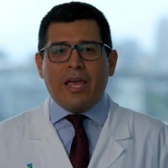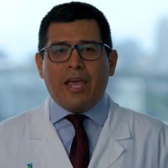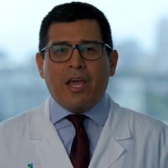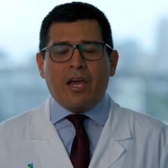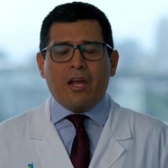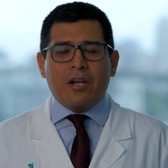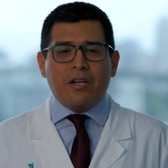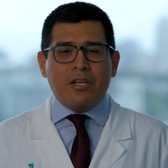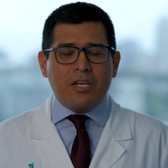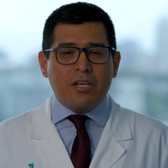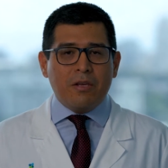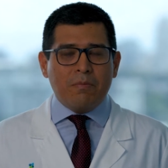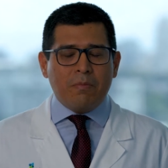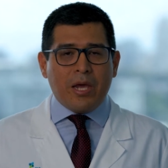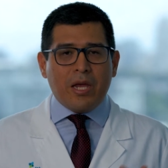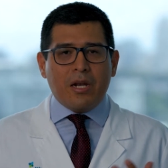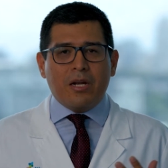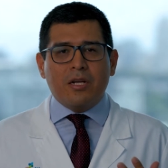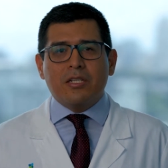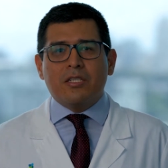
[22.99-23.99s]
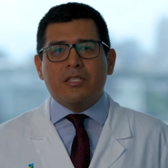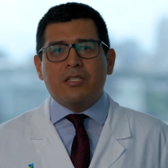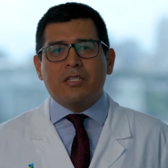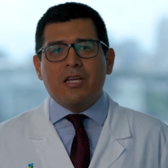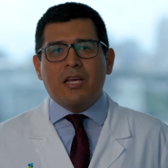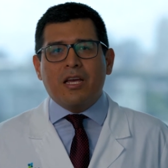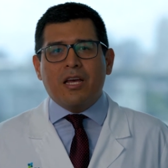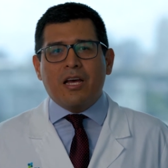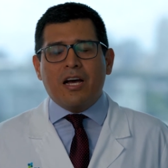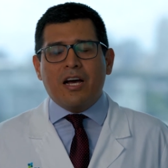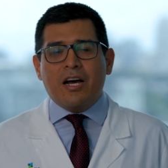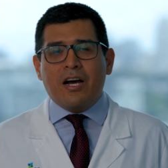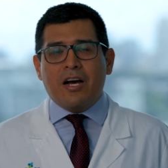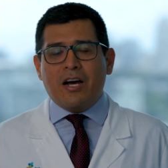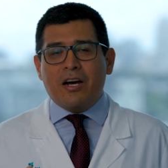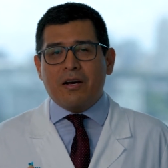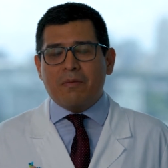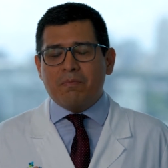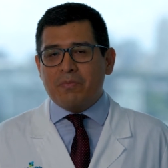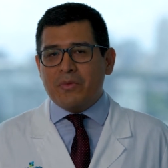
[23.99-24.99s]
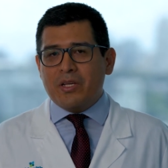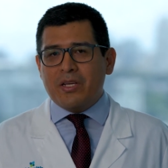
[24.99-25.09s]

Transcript: and He made us uh,